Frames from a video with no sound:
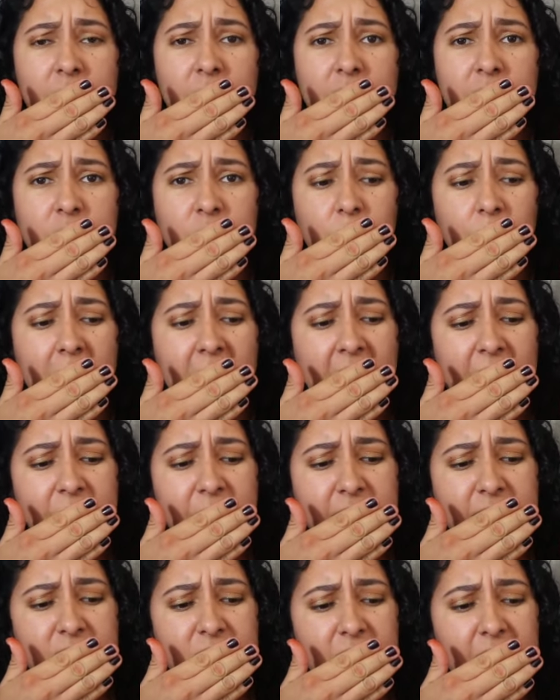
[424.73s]
they do have
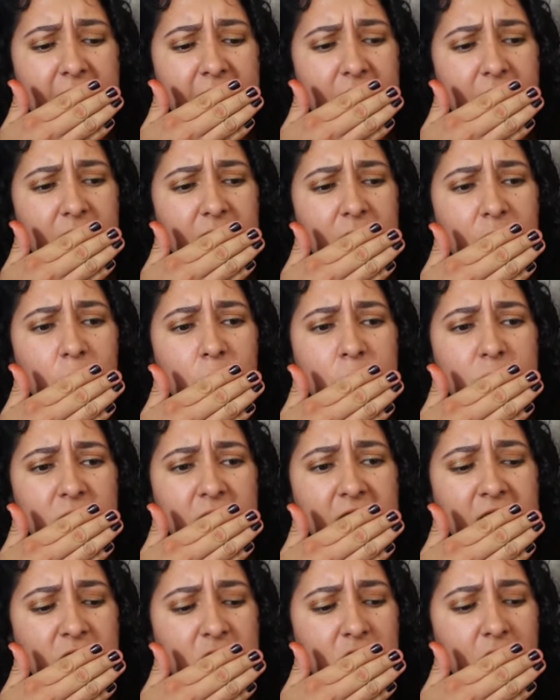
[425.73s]
this like little
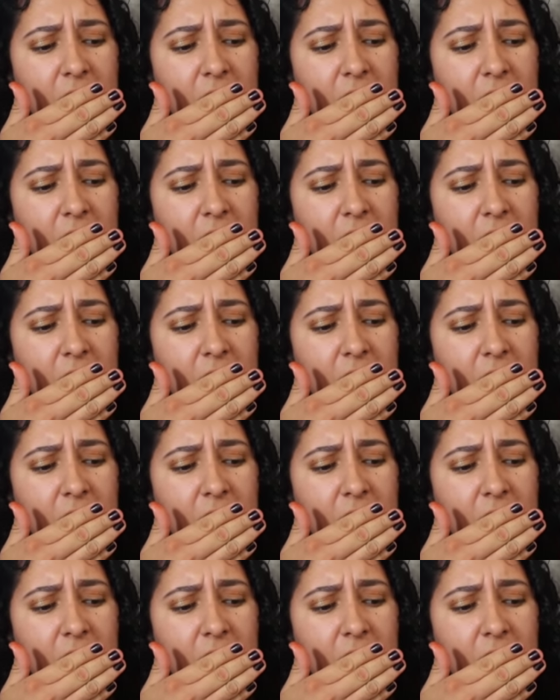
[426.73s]
tinge